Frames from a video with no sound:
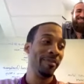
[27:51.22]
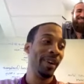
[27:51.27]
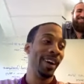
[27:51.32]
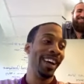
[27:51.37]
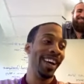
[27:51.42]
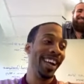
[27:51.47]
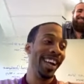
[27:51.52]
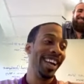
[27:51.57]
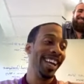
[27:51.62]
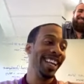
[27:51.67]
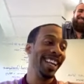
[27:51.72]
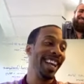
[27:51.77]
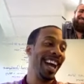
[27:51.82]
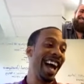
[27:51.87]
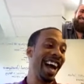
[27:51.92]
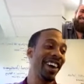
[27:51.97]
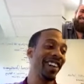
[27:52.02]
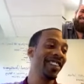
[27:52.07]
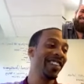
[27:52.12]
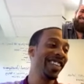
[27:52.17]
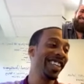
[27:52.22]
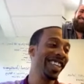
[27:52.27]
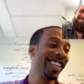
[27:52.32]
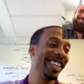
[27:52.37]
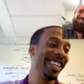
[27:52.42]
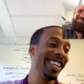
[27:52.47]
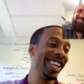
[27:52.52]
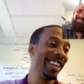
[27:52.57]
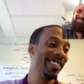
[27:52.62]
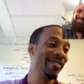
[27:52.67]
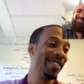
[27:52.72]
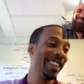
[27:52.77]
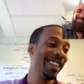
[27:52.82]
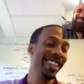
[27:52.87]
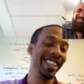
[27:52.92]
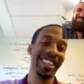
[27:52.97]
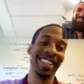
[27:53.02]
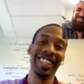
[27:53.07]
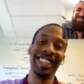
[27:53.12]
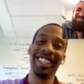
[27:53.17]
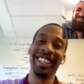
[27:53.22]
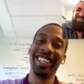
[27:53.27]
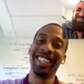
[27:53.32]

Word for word: but I don't think he had been